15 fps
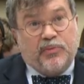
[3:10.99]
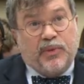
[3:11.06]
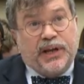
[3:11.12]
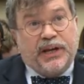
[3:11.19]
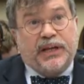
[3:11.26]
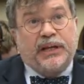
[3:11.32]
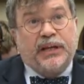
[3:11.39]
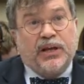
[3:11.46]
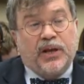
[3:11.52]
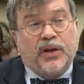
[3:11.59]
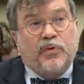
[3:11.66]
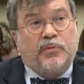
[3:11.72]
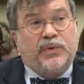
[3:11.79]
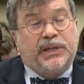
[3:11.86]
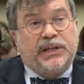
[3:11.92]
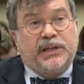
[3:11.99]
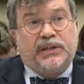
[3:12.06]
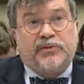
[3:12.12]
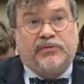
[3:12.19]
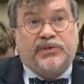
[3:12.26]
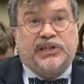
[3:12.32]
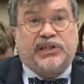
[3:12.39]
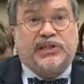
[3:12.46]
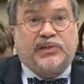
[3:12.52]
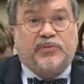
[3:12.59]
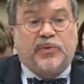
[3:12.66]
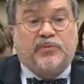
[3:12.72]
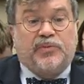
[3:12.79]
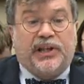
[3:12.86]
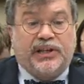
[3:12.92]
money. We need a new system
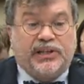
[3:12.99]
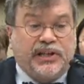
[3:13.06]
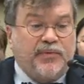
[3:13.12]
in place.